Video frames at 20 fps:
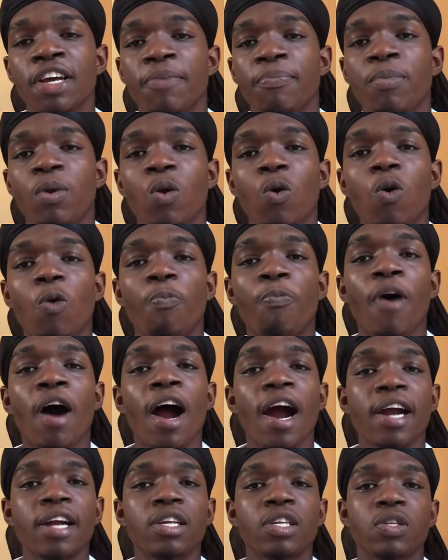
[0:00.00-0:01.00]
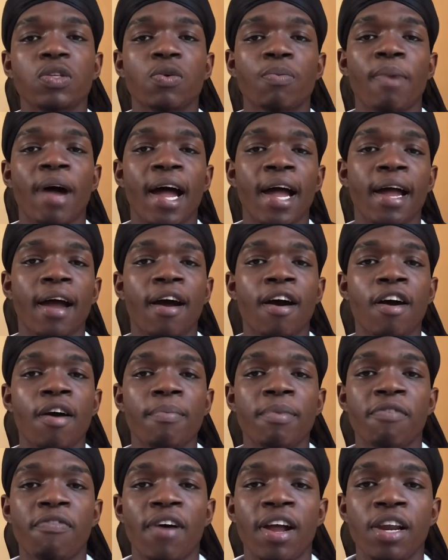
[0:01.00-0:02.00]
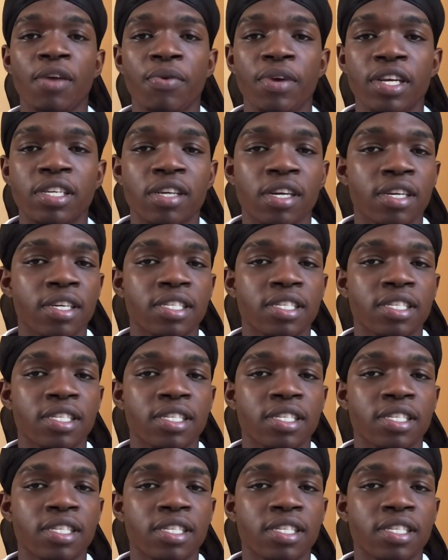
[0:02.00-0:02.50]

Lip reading: below par to my evaluation.